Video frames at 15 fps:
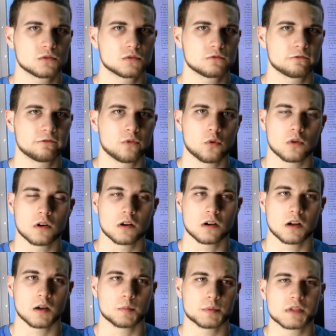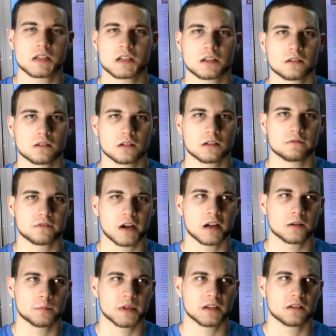for a particular
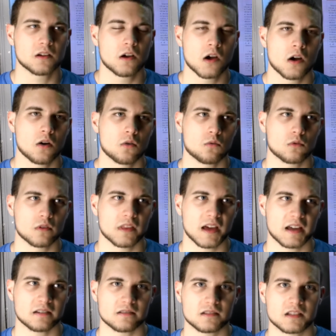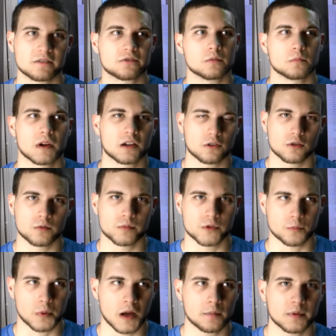environment, or that different microbes are
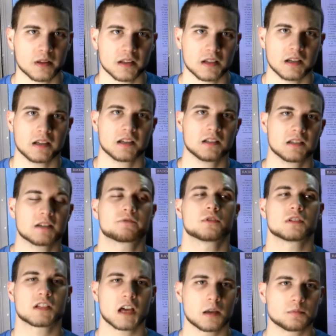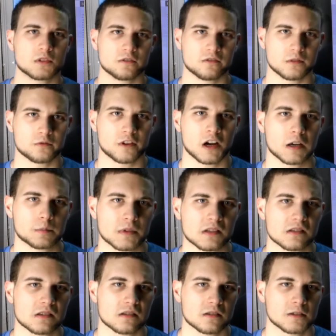populating in different types of
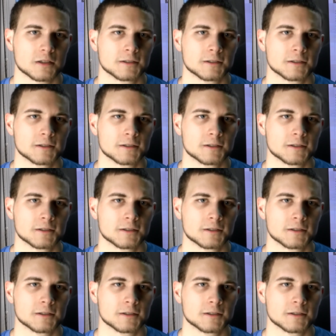environments.